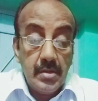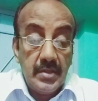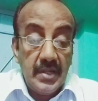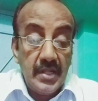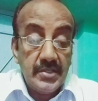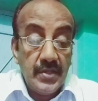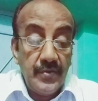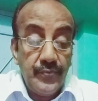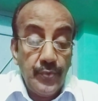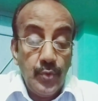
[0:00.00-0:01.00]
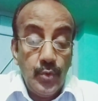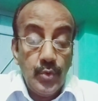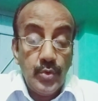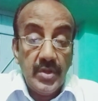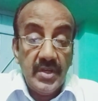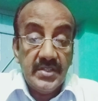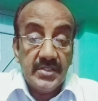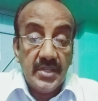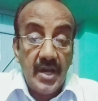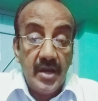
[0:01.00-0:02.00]
The lesson 4
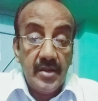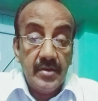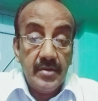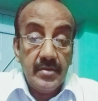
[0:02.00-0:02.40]
is on